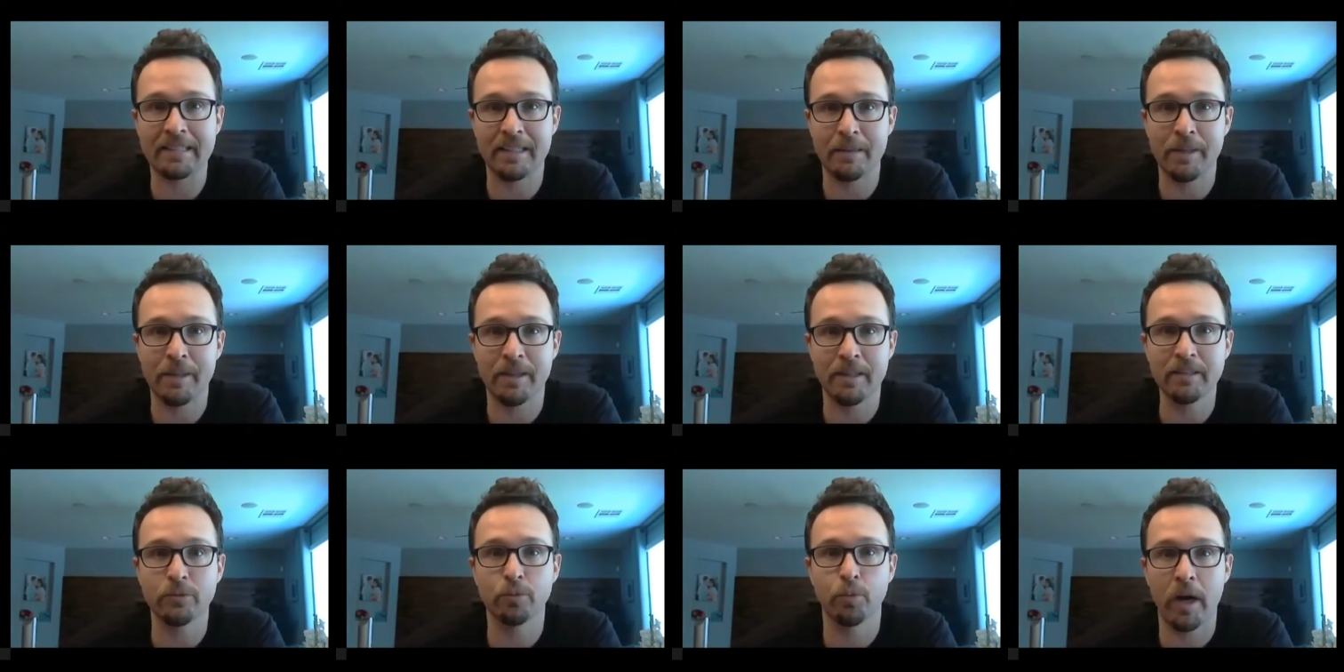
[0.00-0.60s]
I mean,
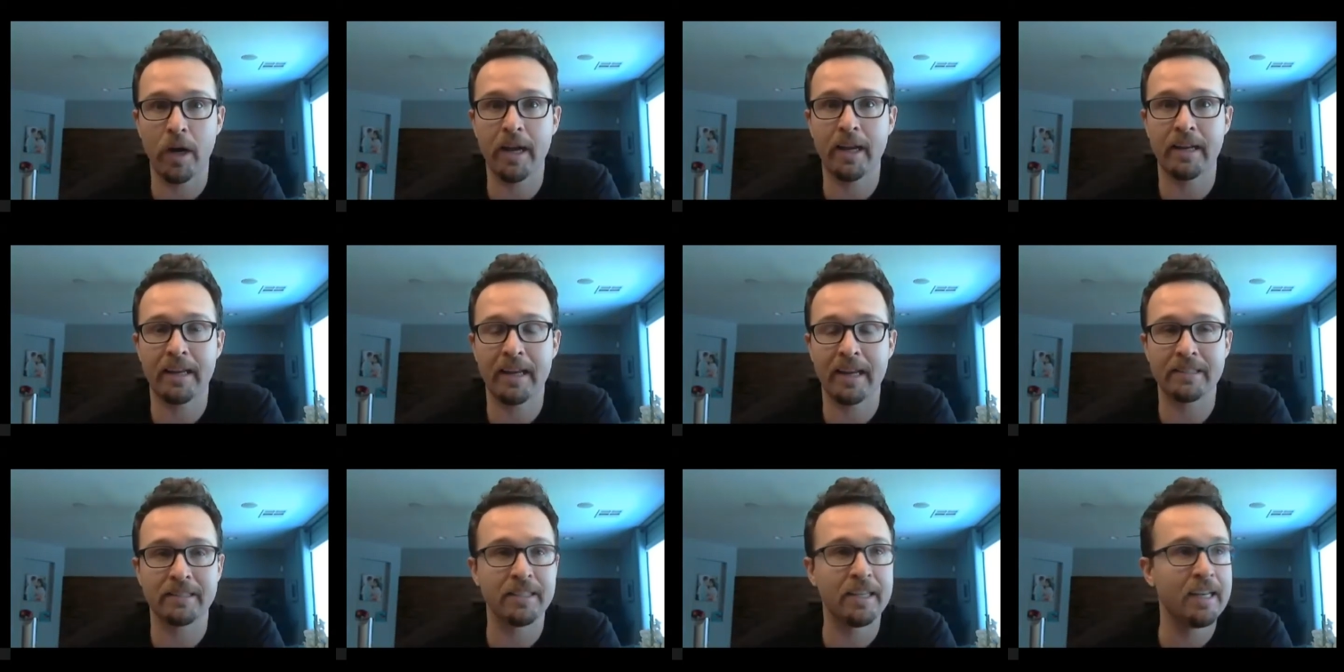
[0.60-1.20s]
this wine
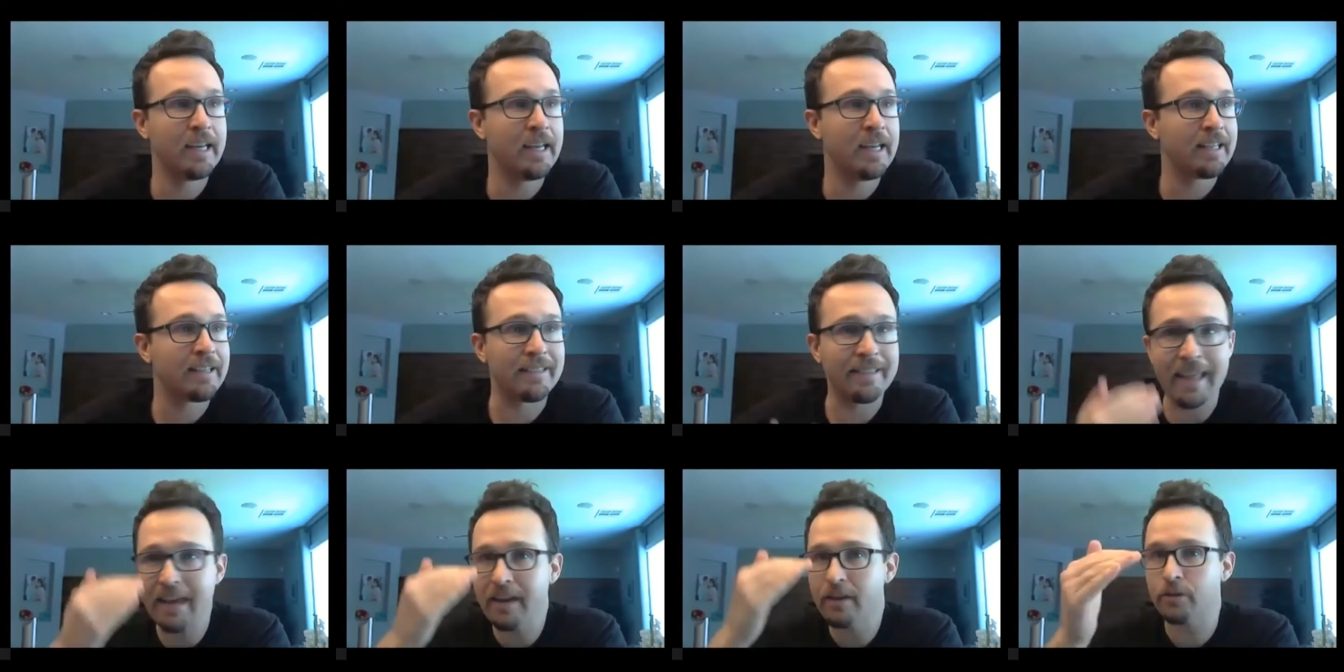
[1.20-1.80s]
has
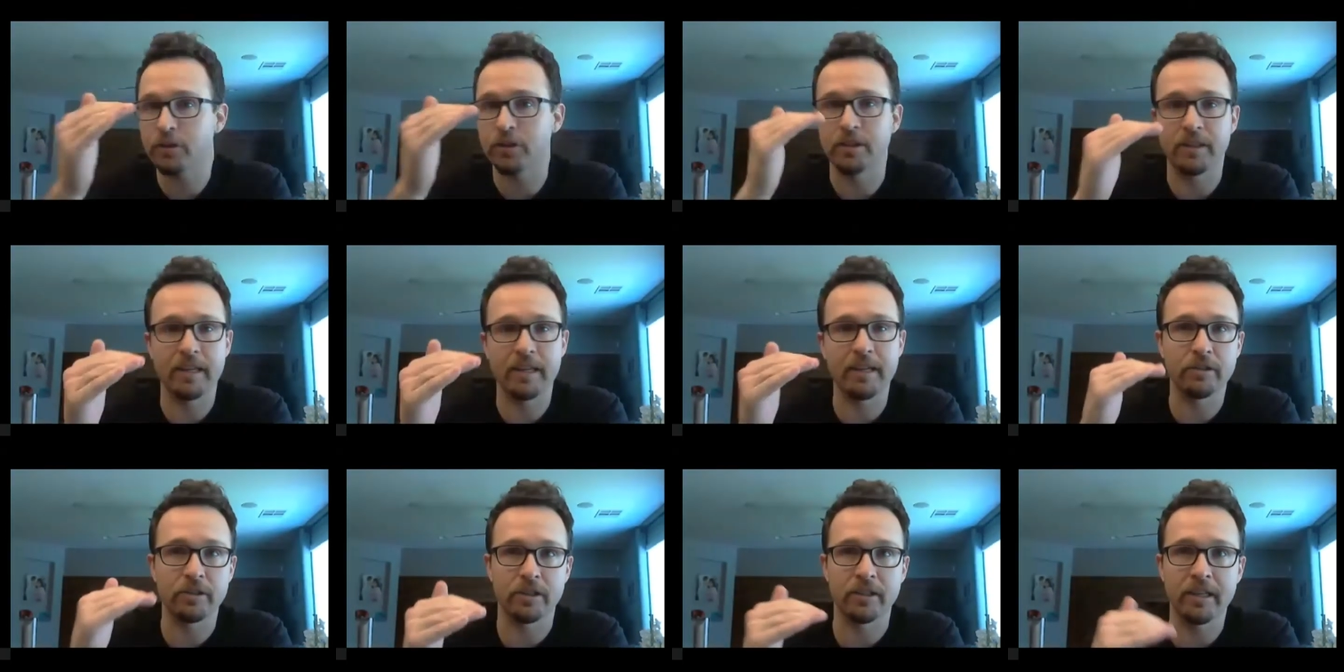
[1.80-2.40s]
layers and
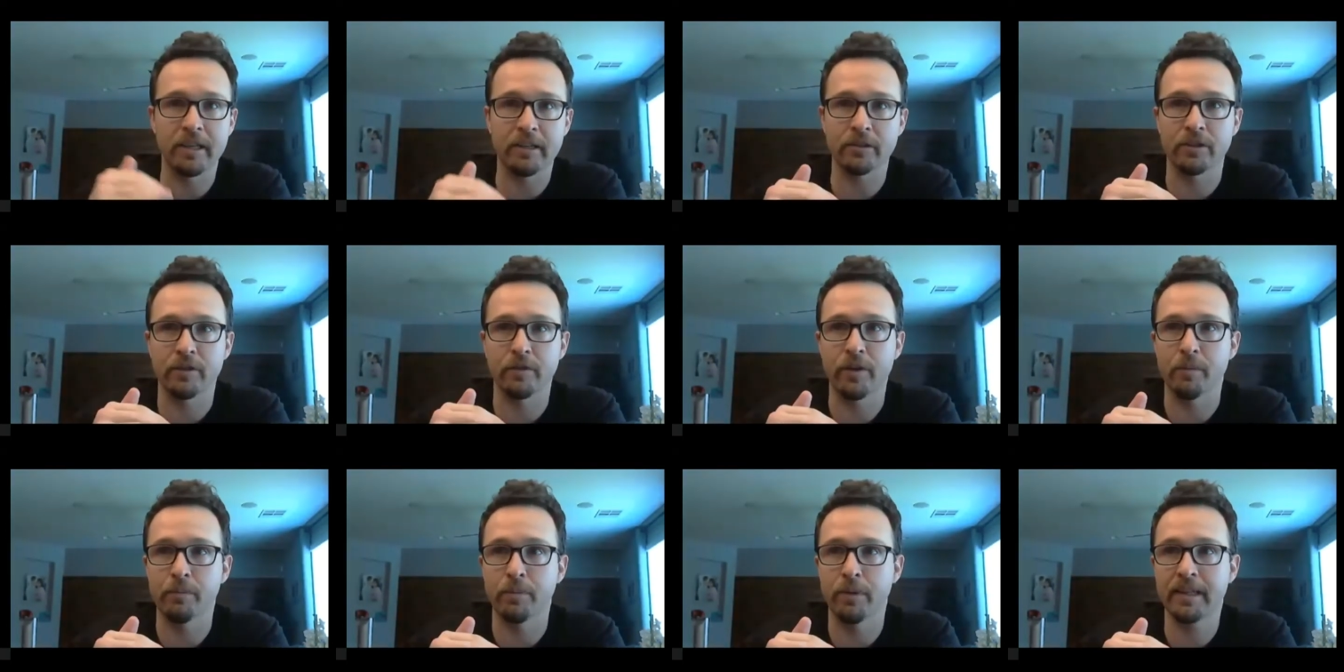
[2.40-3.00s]
layers and layers of
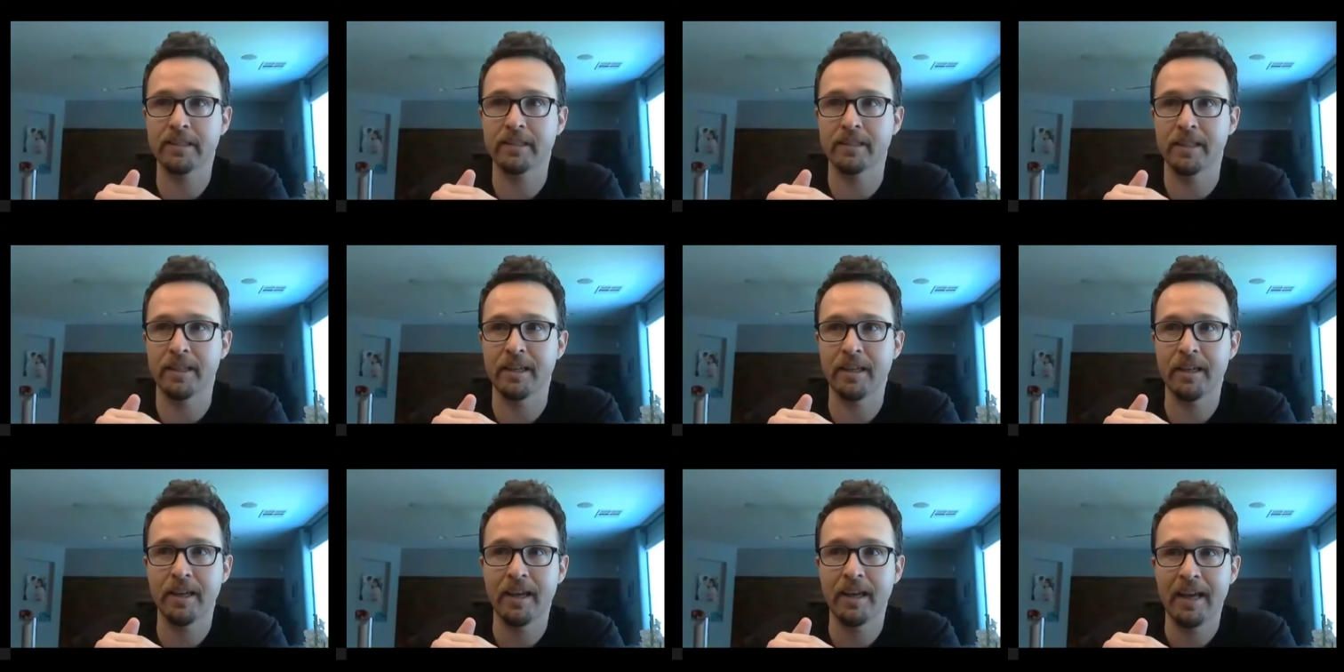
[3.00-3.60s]
complexity.